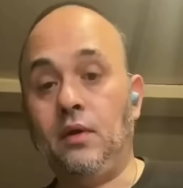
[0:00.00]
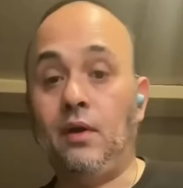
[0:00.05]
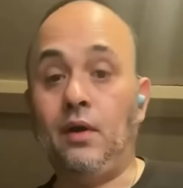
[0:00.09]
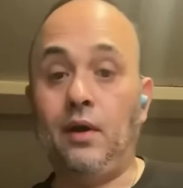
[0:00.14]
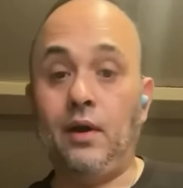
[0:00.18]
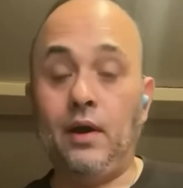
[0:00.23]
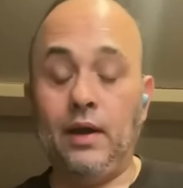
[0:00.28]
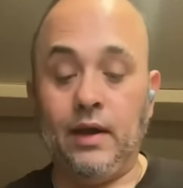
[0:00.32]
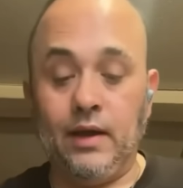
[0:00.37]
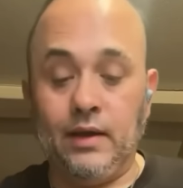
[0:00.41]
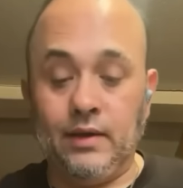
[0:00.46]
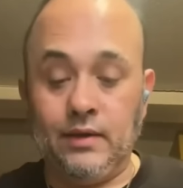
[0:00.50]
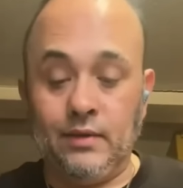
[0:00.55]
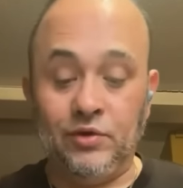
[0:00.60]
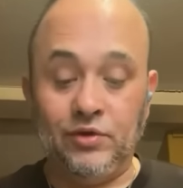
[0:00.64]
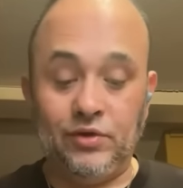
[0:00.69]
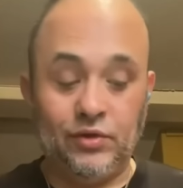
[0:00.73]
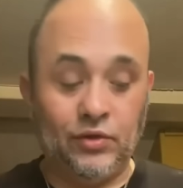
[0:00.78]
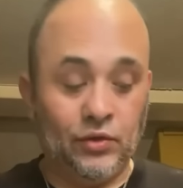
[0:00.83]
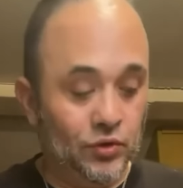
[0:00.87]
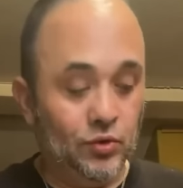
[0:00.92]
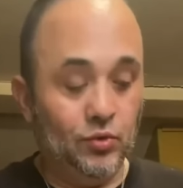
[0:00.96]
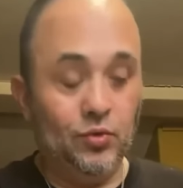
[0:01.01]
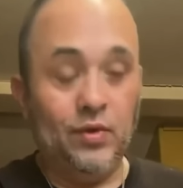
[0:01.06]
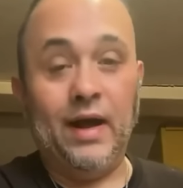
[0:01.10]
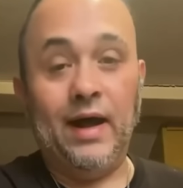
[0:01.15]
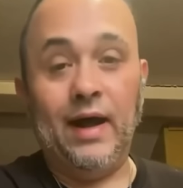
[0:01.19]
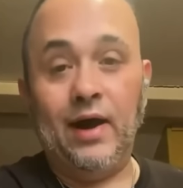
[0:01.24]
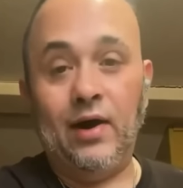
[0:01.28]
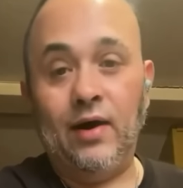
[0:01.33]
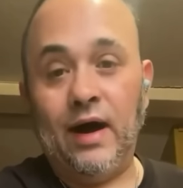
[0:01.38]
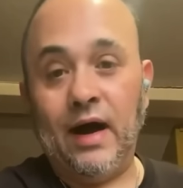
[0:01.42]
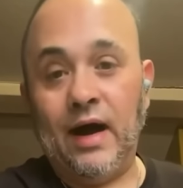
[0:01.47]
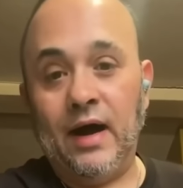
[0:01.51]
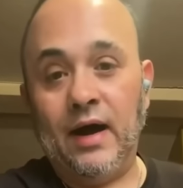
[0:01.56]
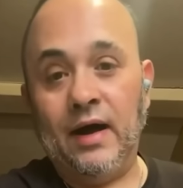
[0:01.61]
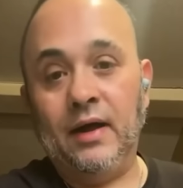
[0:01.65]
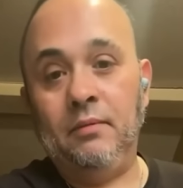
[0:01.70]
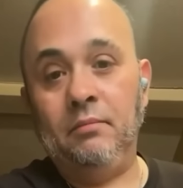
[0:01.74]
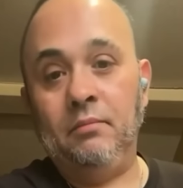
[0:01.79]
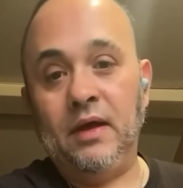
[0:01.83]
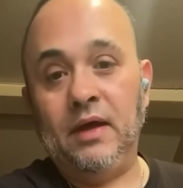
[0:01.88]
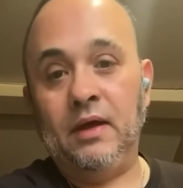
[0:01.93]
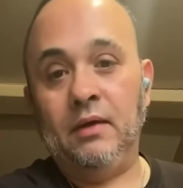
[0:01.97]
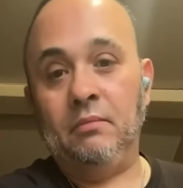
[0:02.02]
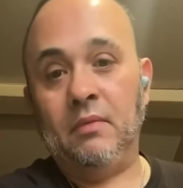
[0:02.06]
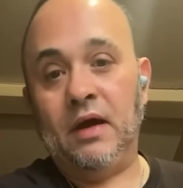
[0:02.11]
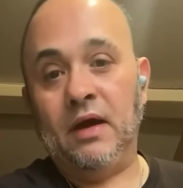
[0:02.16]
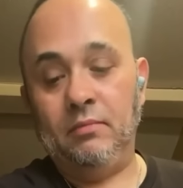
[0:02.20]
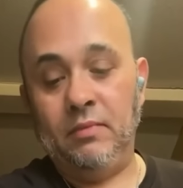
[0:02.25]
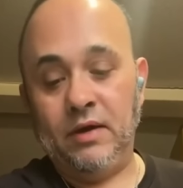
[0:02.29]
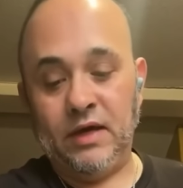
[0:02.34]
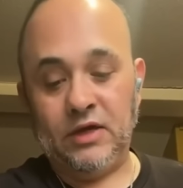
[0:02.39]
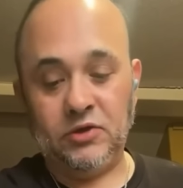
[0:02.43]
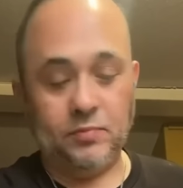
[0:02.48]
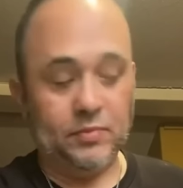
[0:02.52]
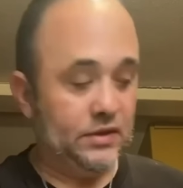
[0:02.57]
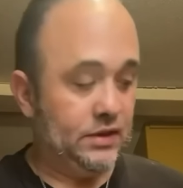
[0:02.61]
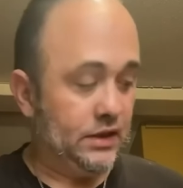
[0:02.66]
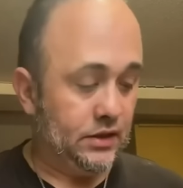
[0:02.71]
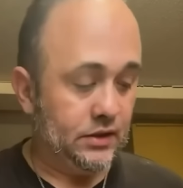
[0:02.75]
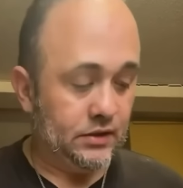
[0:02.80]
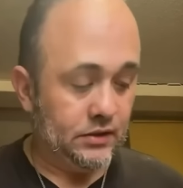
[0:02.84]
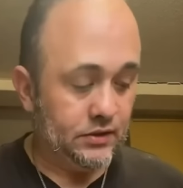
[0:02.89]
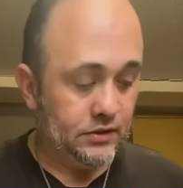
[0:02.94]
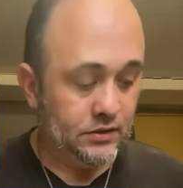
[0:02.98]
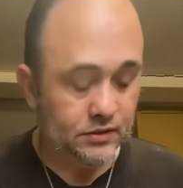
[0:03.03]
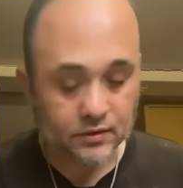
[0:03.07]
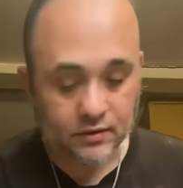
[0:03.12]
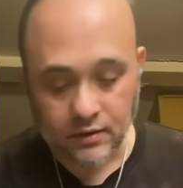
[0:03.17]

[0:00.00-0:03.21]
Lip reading: Alright guys, I'm going to show you how I make my mashed potatoes.